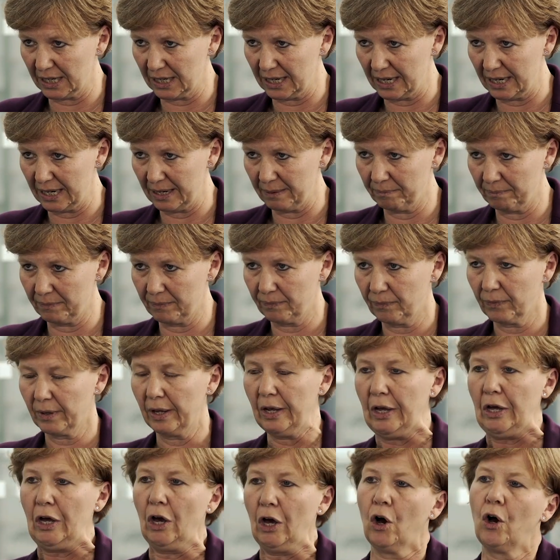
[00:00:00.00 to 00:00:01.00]
the team
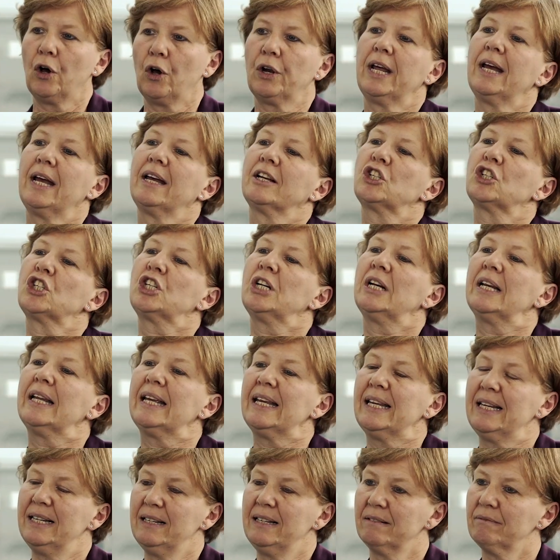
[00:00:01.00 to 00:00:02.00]
on
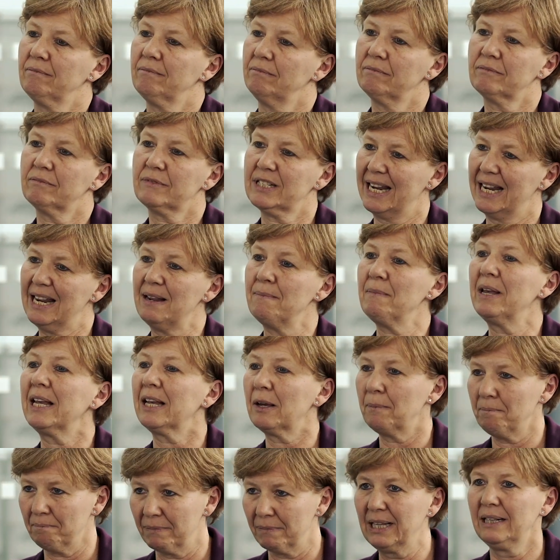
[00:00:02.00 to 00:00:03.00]
actually
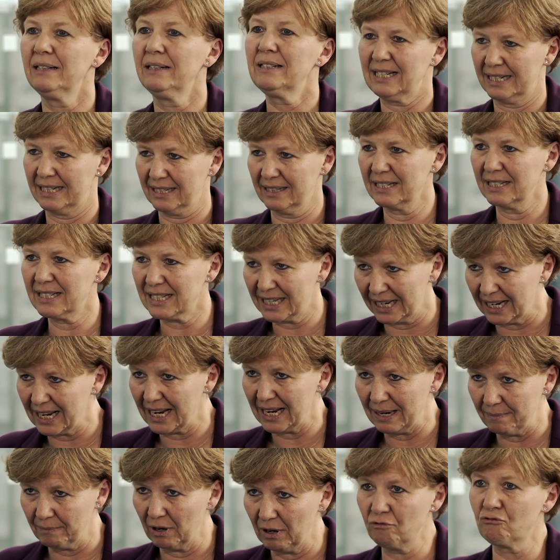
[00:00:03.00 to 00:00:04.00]
teaming and building the
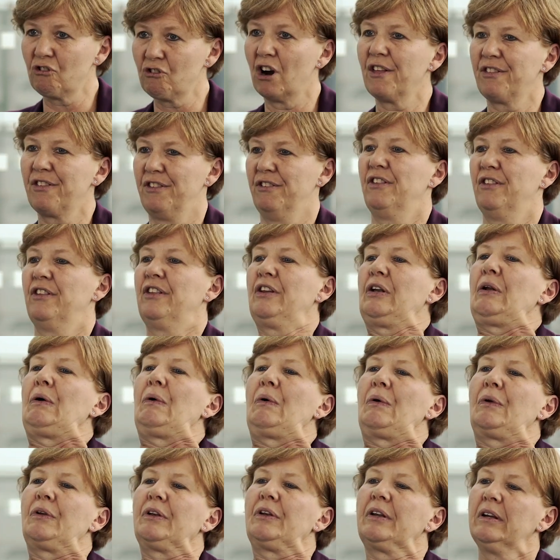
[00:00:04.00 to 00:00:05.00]
team rather
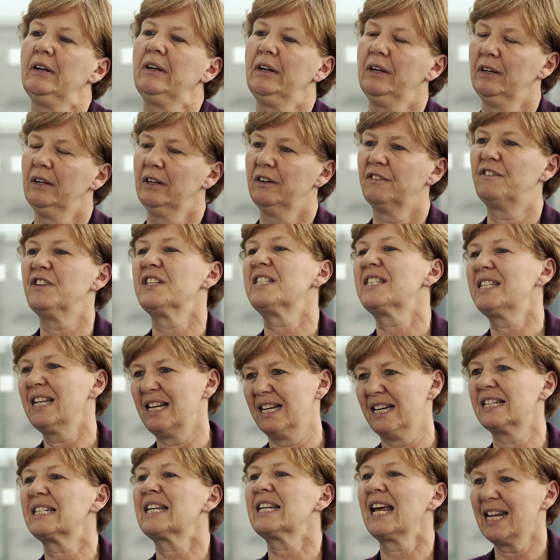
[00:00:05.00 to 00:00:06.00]
than on
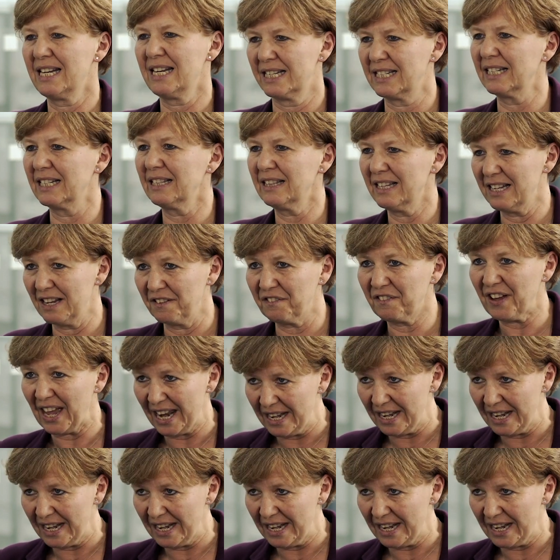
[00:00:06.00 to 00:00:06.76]
facilitating the